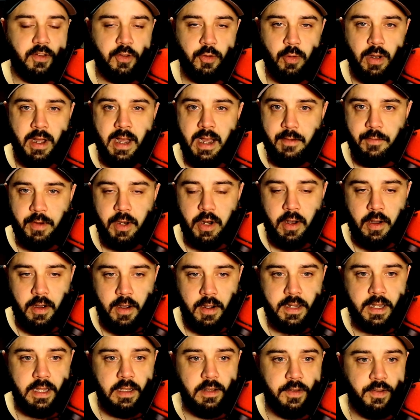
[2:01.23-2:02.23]
So I have an
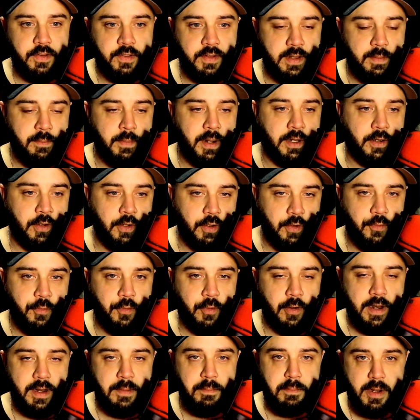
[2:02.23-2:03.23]
Oculus that my good
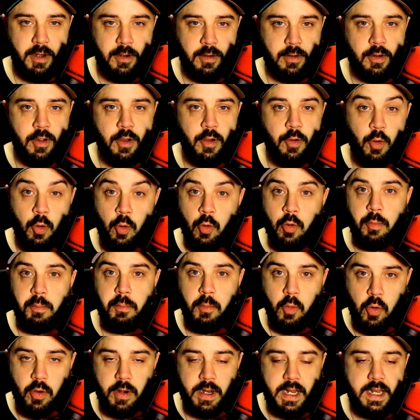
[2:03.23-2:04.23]
friend Mirko or
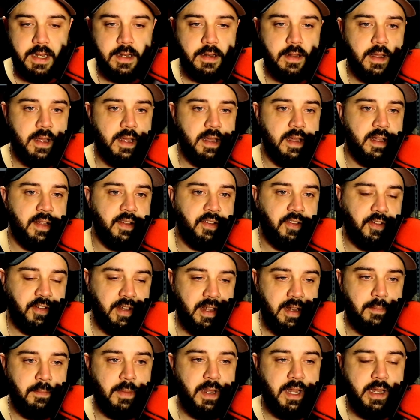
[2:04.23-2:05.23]
Morgan
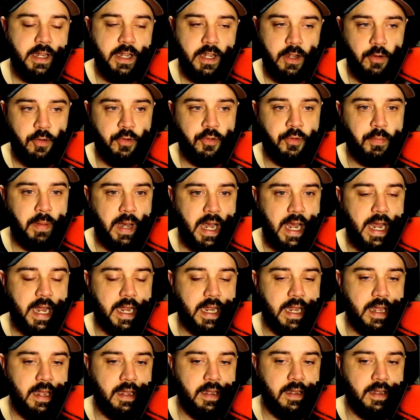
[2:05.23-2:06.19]
sent me years back.